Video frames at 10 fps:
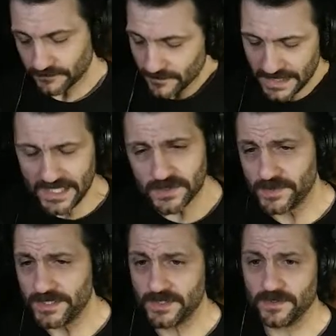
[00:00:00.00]
He knows
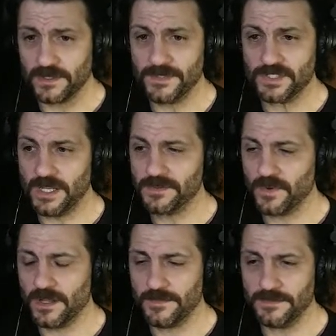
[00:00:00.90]
what he's doing. I mean,
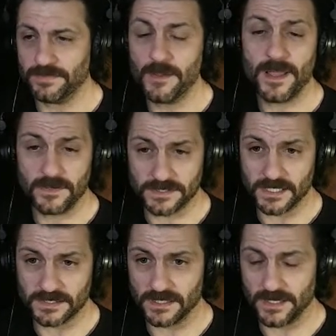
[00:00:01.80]
Blumhouse
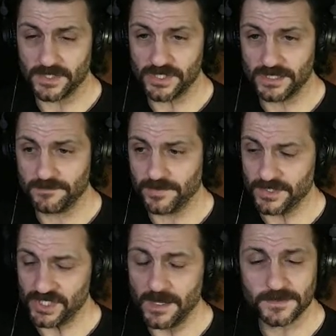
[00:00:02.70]
gets a lot of shit, but
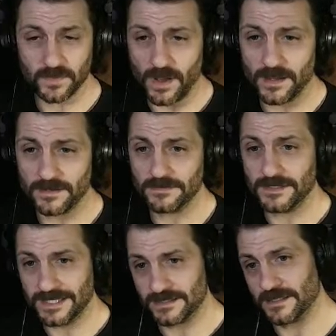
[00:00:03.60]
James Wan
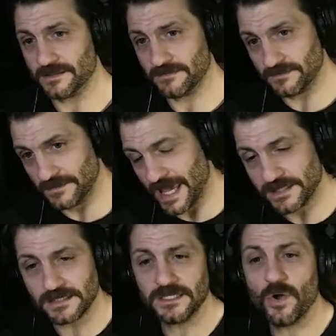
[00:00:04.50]
is a
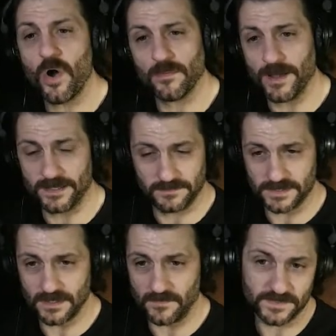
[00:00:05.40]
entity all by
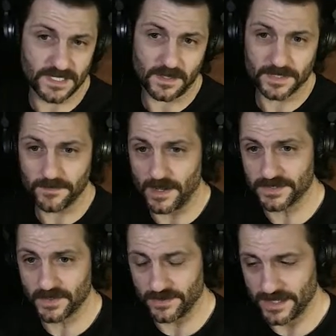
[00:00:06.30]
himself. Atomic
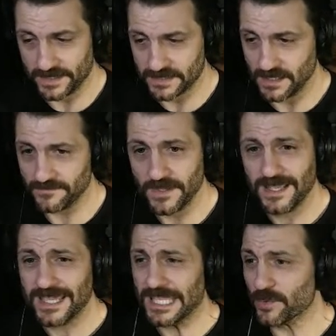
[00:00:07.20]
Monster, all that stuff.
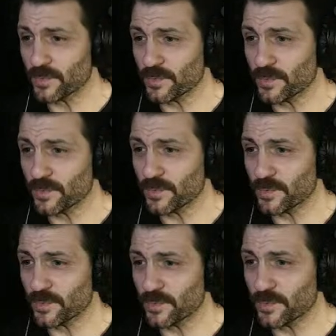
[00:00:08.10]
He
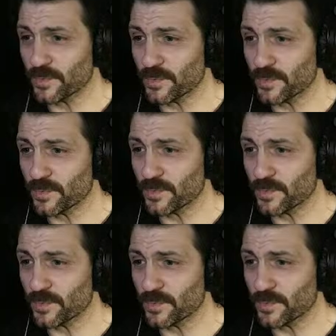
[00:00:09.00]
redefined horror
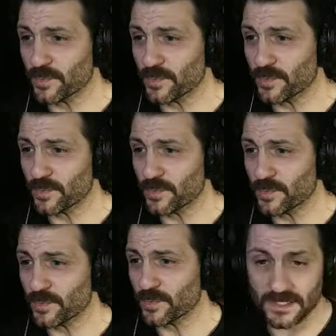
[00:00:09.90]
twice. He did Saw, and
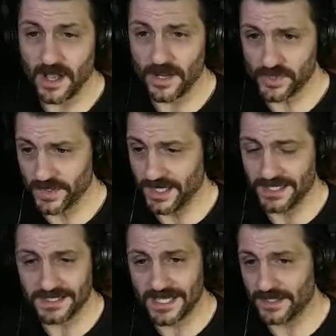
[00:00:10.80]
then he did Conjuring, and he
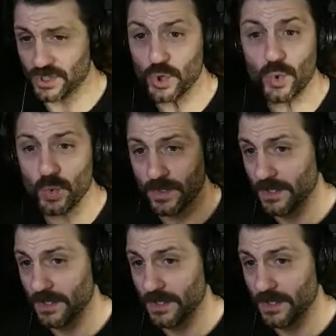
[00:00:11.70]
set two